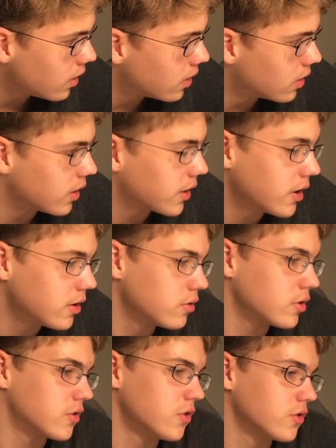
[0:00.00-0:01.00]

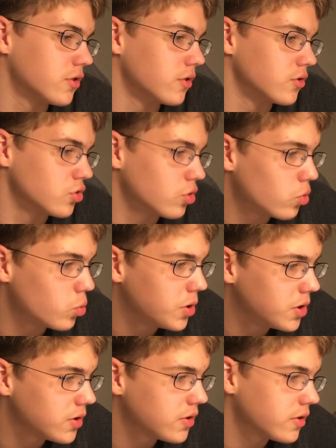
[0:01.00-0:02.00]
Again, since there is no
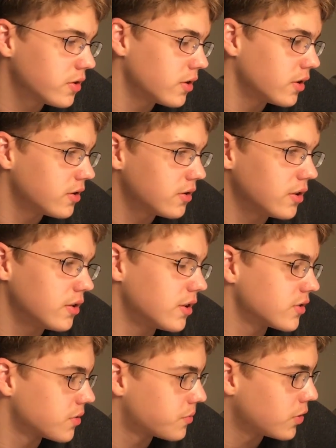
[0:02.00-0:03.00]
wind, it
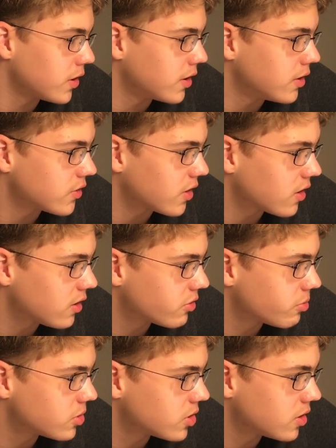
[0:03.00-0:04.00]
doesn't bring any
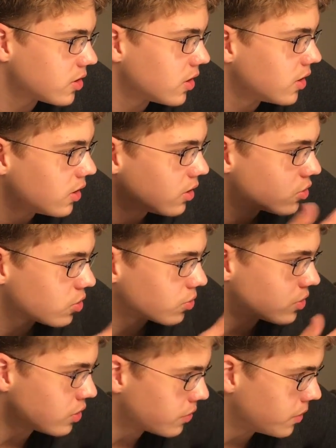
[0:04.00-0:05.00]
cyclones with it.
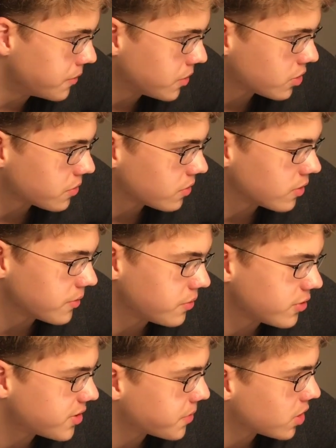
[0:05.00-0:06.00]
So 0 mm
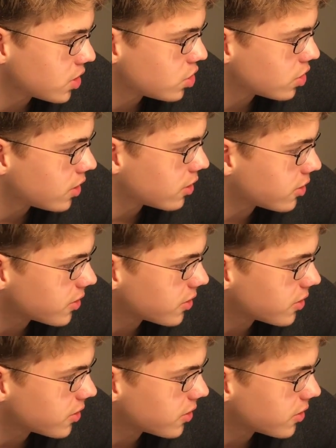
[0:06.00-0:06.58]
precipitation here.